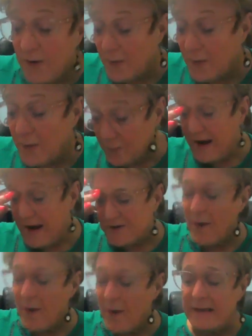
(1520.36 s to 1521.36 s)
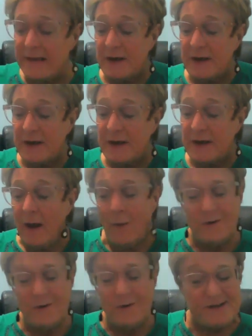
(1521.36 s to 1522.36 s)
at my age, a lot of
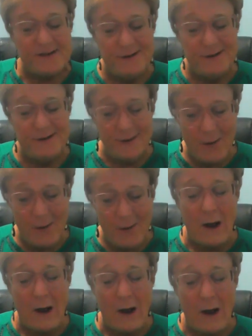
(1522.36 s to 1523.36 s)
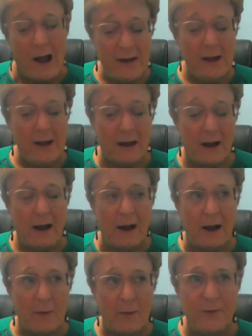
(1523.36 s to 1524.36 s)
older
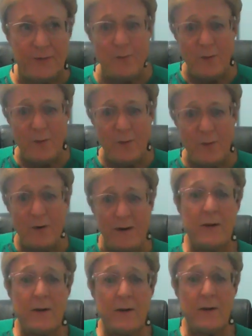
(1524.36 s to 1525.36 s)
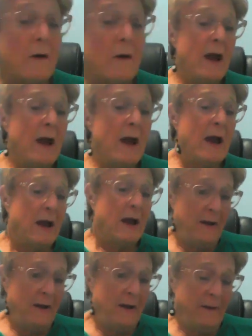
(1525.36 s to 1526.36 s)
trans women who are suddenly